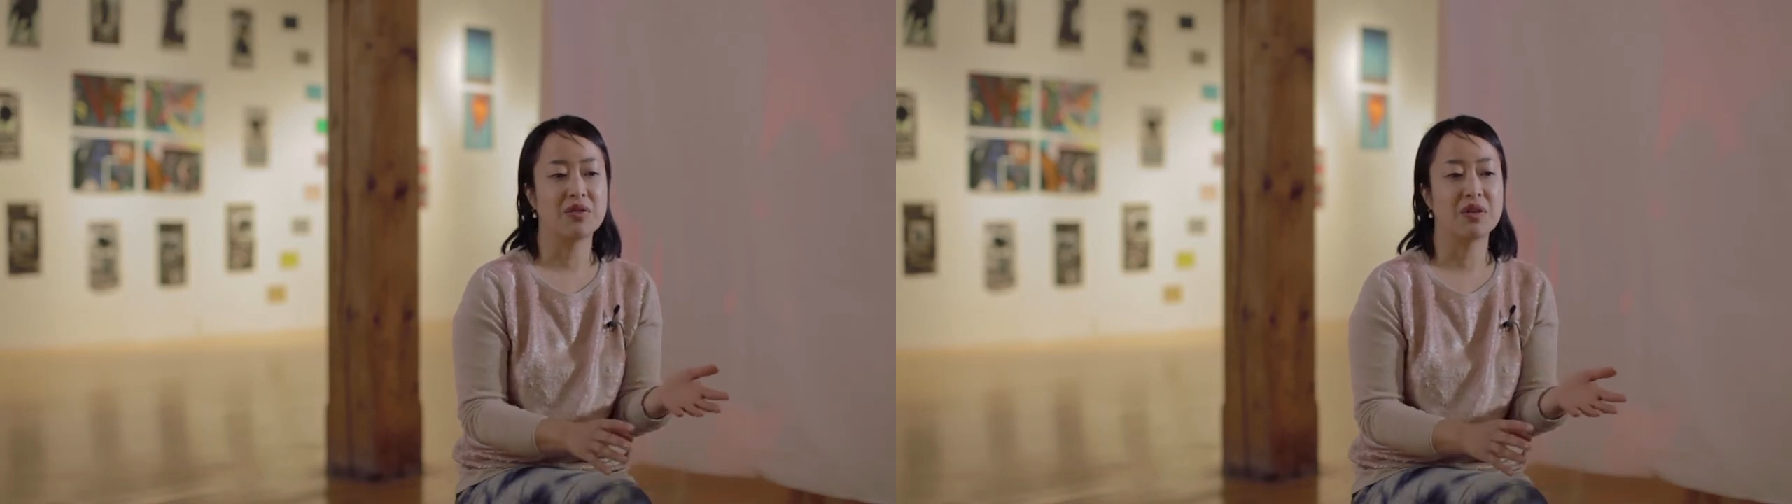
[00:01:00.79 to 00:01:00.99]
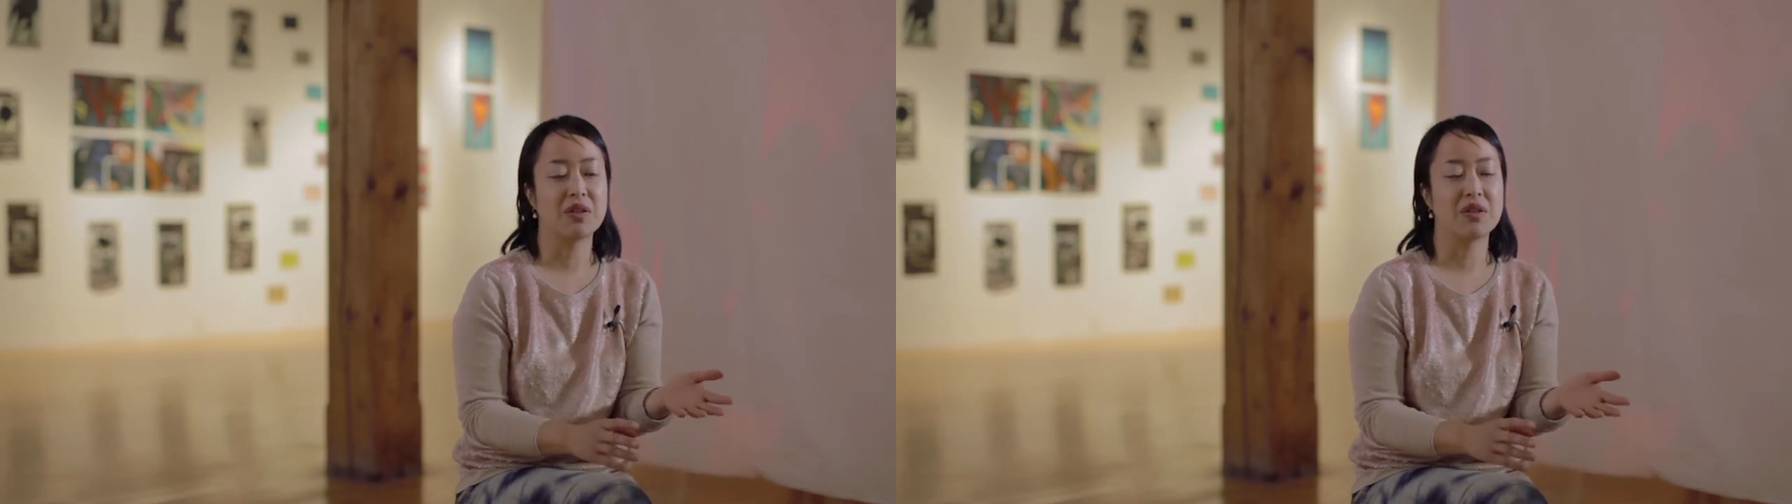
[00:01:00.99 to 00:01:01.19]

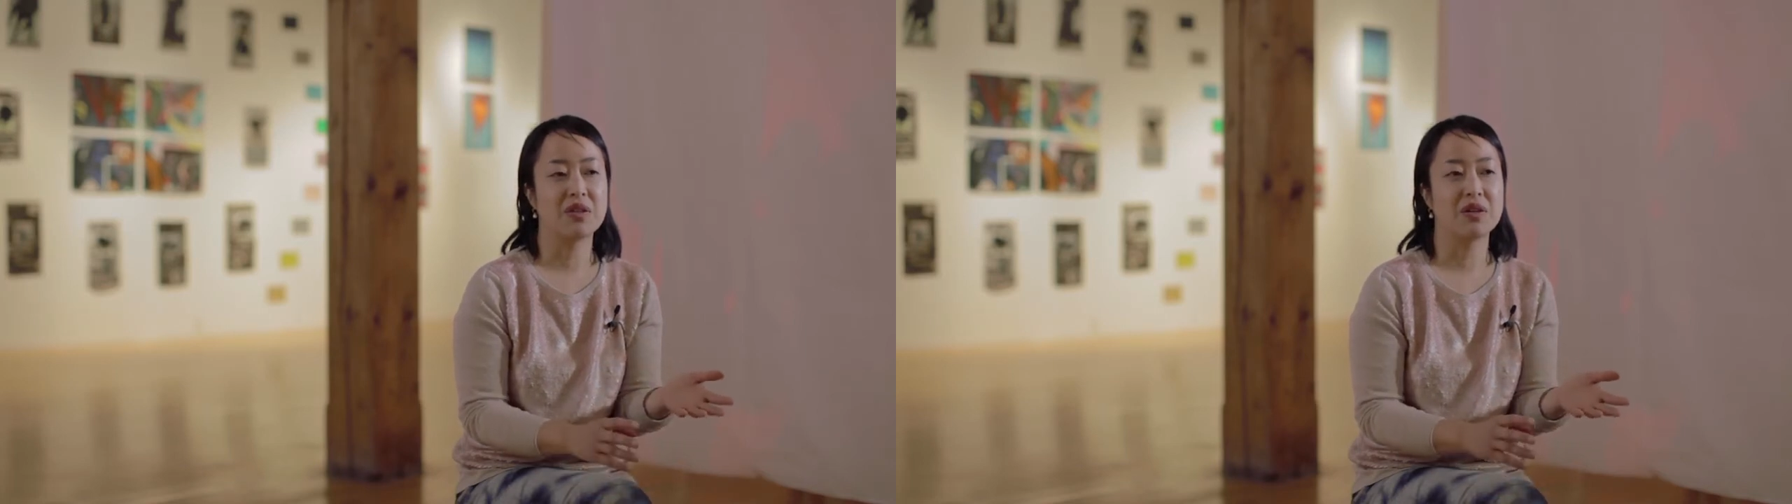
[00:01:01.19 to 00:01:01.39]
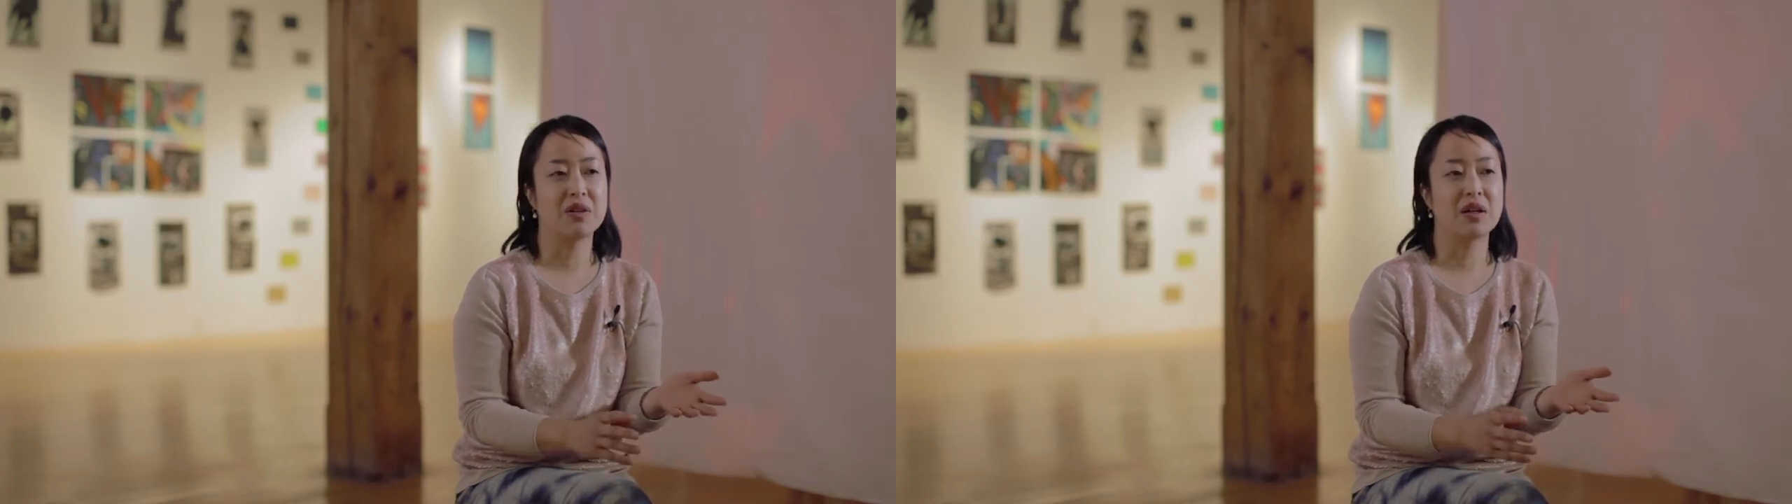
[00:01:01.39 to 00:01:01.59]

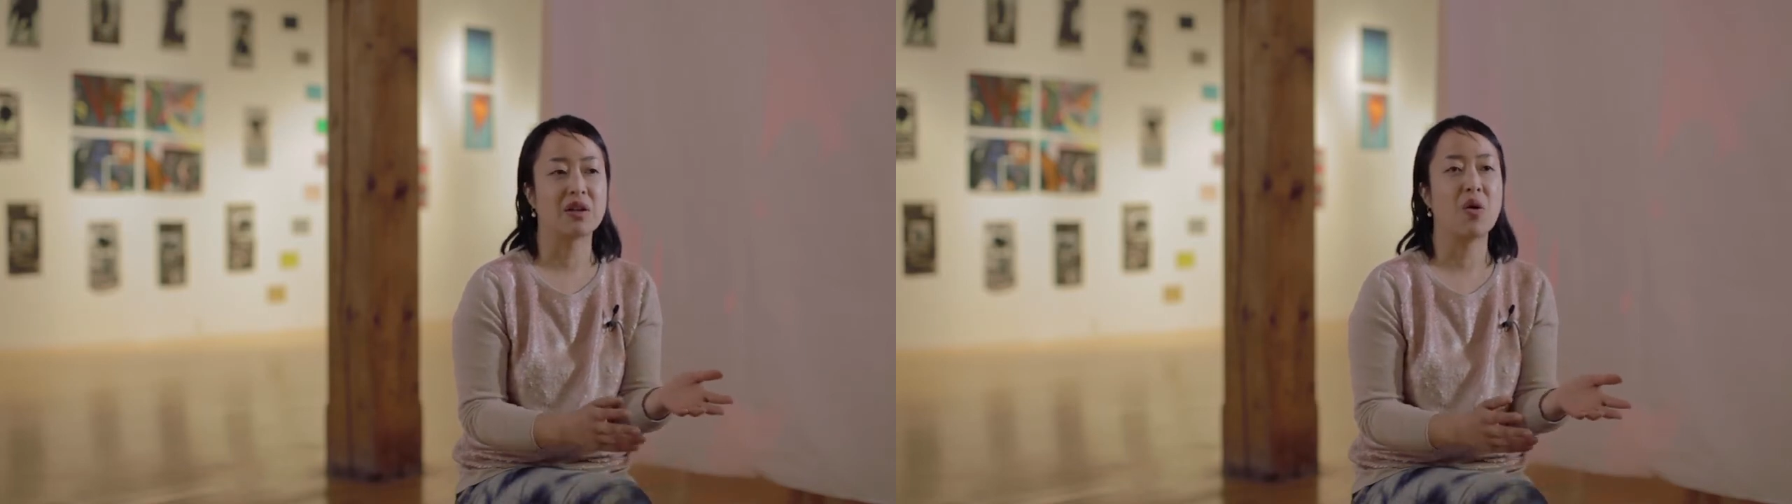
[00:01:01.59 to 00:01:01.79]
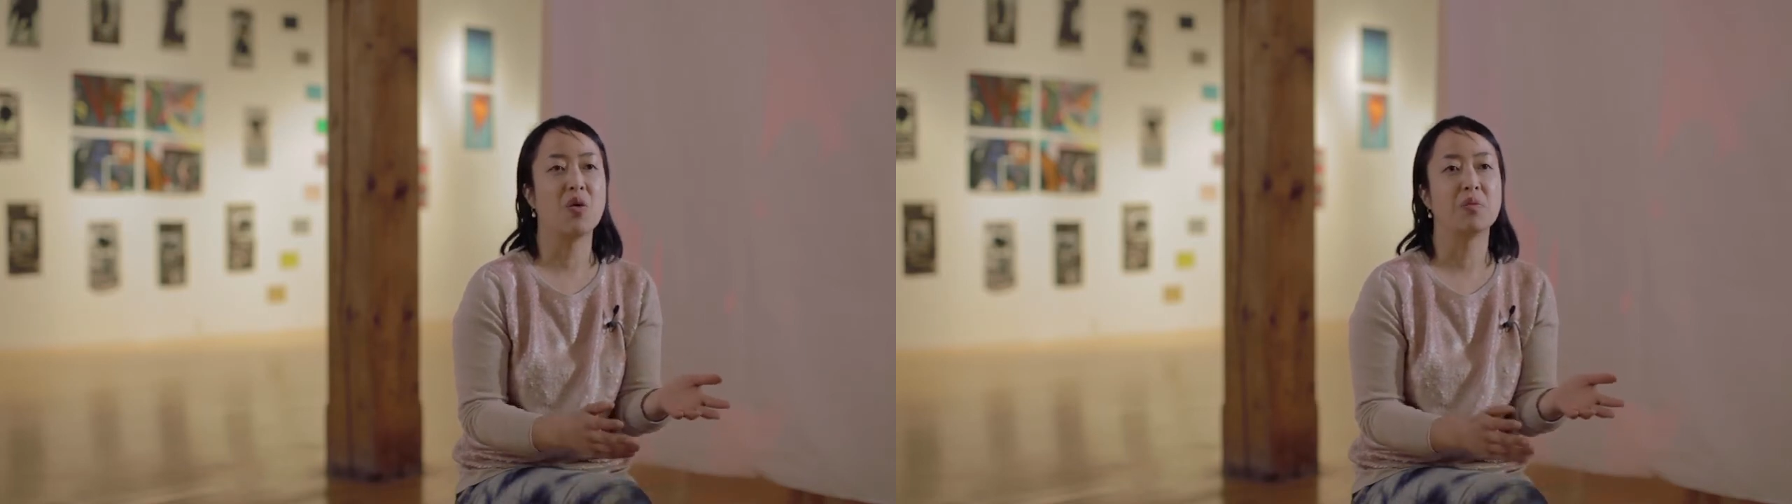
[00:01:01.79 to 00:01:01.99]
with at
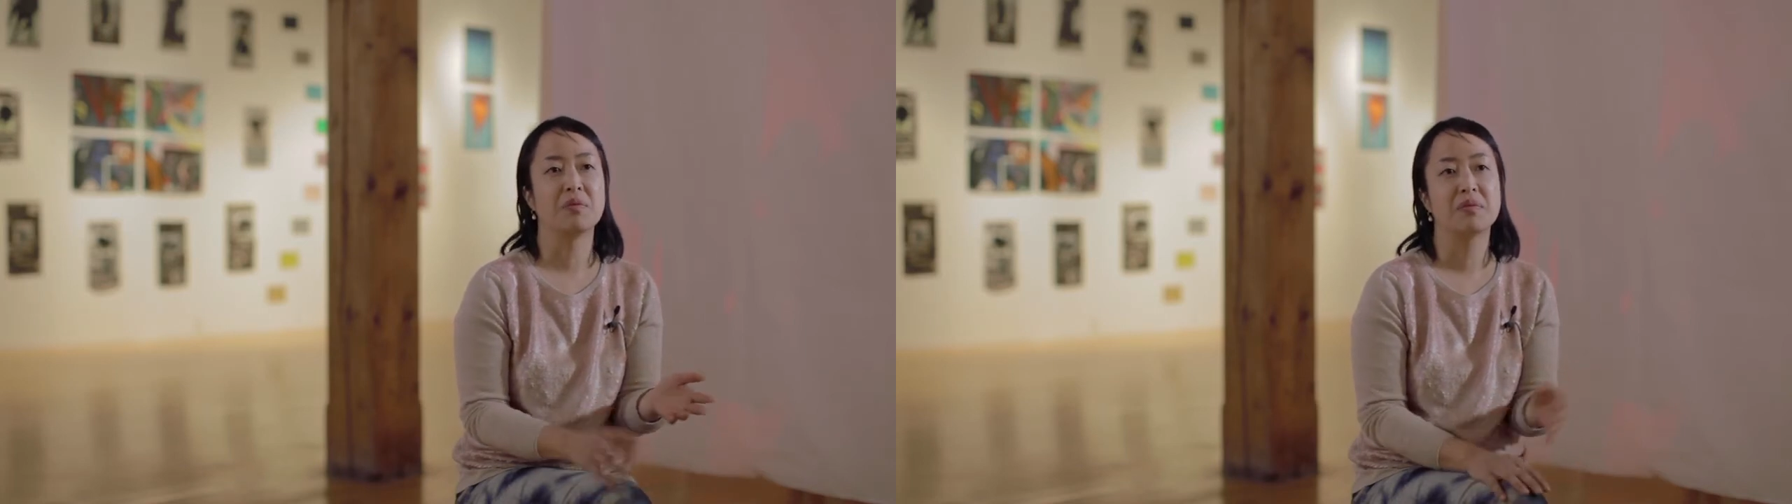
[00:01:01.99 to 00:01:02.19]
home.